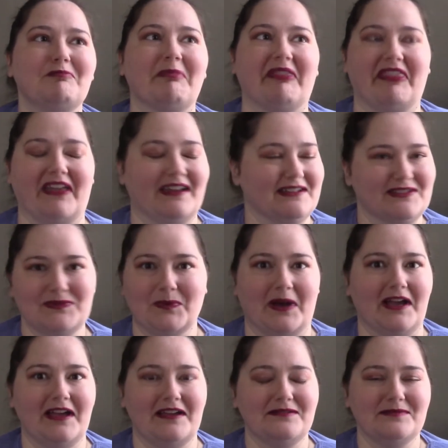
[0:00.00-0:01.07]
That is
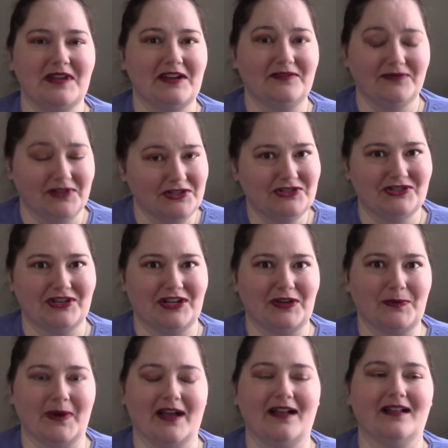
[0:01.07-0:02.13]
why I'm not functioning
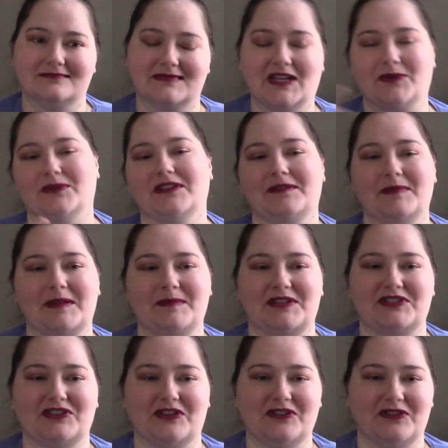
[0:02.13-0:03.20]
well. That really made me
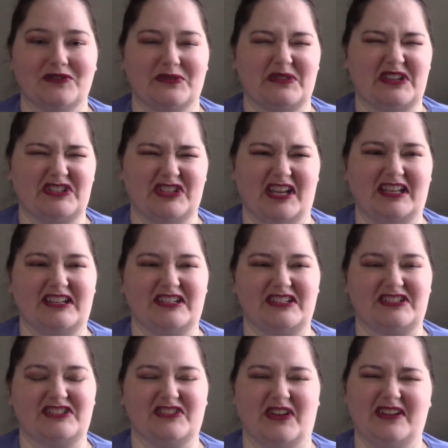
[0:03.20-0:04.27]
struggle through that challenge.
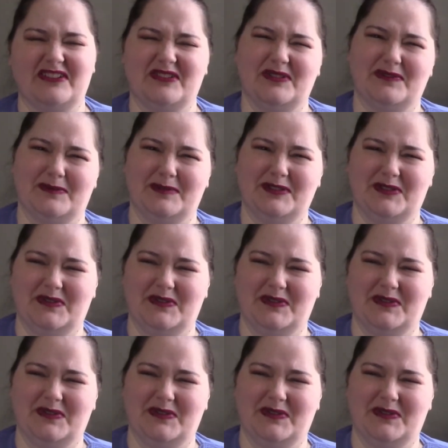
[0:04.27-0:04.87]
So I don't know if I'm going to